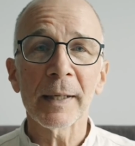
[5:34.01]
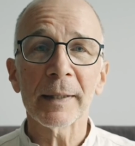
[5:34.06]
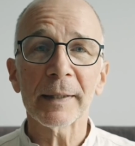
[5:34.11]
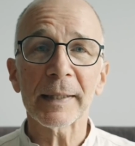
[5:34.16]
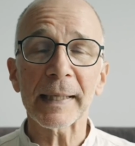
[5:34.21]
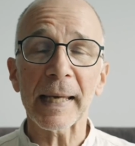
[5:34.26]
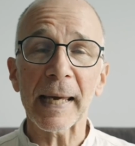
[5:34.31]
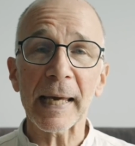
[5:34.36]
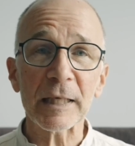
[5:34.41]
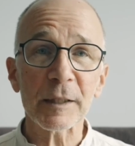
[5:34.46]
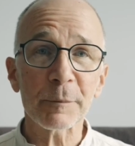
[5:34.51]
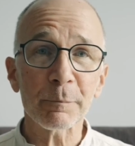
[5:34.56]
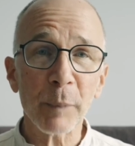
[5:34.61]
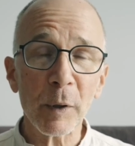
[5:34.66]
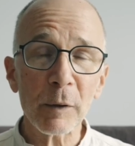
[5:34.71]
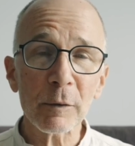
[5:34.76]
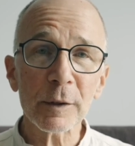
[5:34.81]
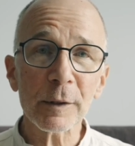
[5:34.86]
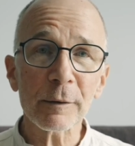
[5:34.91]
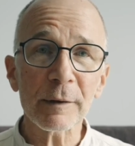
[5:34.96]
the
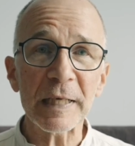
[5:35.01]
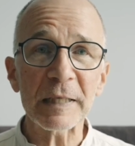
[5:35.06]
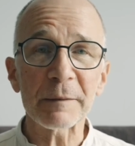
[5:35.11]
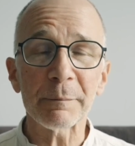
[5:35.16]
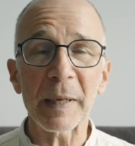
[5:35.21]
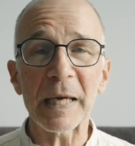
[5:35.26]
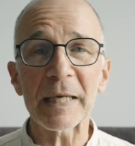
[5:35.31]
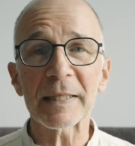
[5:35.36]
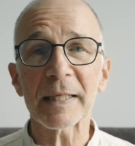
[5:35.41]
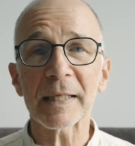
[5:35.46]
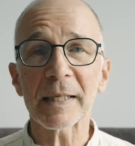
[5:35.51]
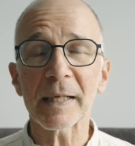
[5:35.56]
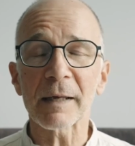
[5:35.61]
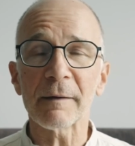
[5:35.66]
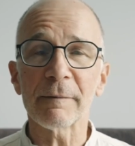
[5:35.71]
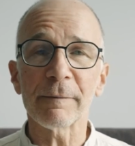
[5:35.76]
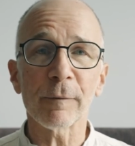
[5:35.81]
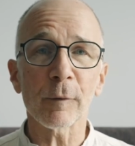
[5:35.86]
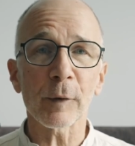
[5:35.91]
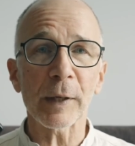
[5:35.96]
exposure is basically
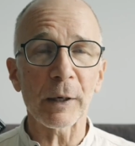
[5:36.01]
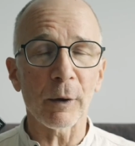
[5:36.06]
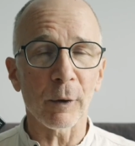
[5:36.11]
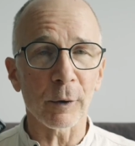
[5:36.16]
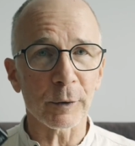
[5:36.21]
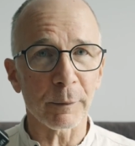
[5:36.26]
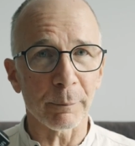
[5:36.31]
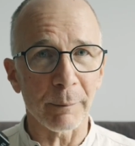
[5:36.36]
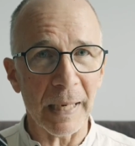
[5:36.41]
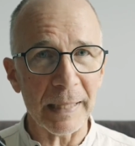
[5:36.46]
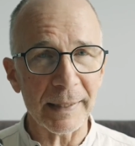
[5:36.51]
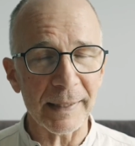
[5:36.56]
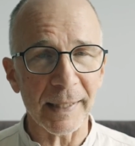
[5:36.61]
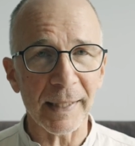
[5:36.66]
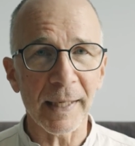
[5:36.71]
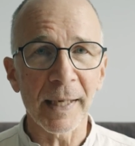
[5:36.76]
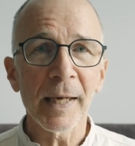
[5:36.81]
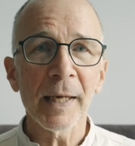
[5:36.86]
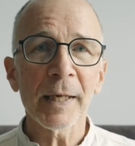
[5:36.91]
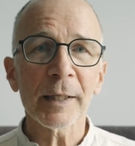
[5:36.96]
fully
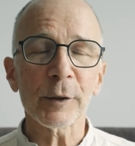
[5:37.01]
automatic.